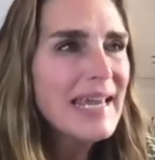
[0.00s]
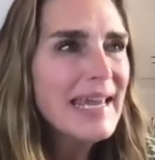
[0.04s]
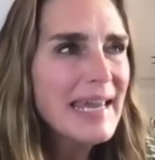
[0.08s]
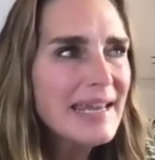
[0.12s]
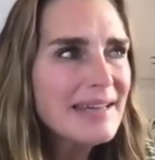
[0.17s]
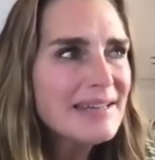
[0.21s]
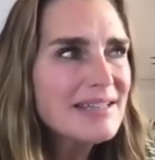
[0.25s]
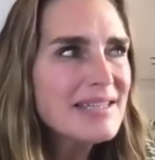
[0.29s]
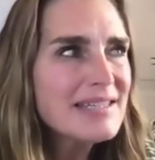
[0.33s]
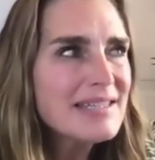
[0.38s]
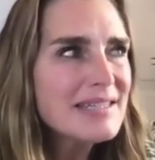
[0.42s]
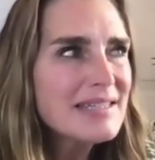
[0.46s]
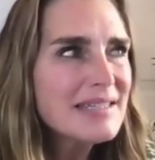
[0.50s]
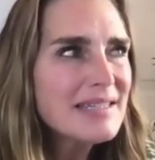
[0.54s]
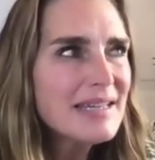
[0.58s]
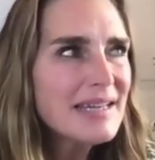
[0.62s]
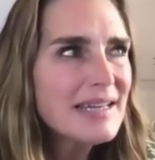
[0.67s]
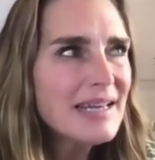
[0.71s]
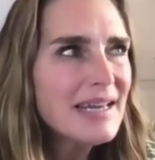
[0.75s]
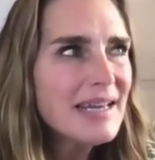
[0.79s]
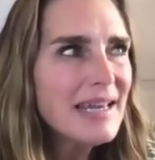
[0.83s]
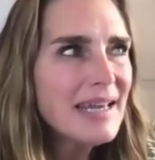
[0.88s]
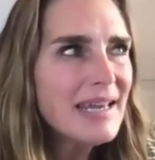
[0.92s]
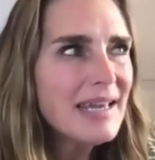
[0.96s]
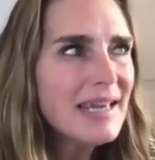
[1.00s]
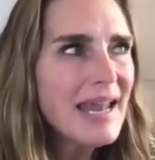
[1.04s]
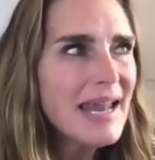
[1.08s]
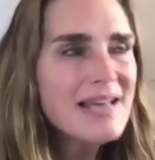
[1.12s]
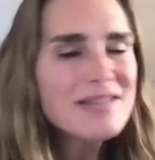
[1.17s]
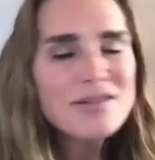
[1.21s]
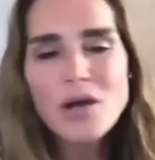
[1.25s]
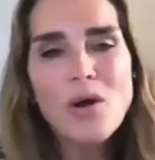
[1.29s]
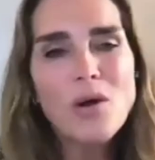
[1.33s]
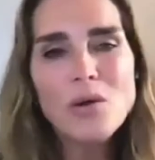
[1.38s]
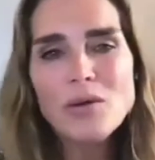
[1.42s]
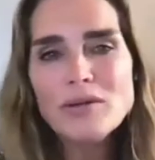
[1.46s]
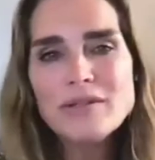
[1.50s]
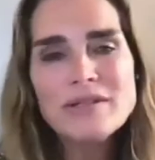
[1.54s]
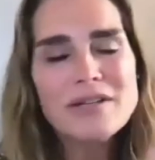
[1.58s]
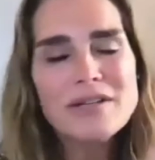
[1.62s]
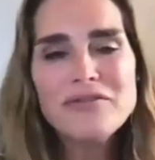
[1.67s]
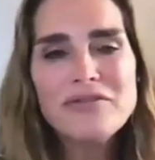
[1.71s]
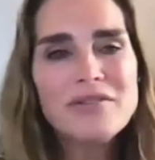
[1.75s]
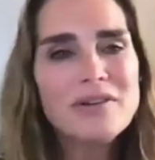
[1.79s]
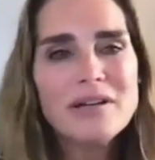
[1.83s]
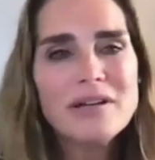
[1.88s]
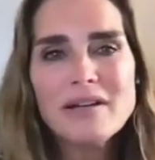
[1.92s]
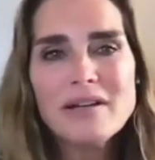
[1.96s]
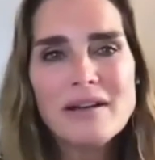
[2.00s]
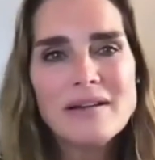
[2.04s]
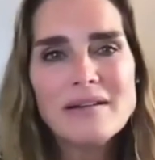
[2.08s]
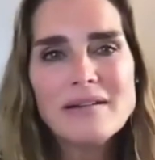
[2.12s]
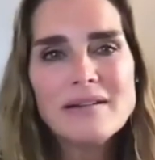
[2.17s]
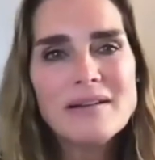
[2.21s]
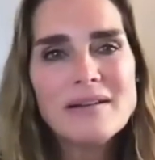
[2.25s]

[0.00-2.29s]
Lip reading: it has a whole different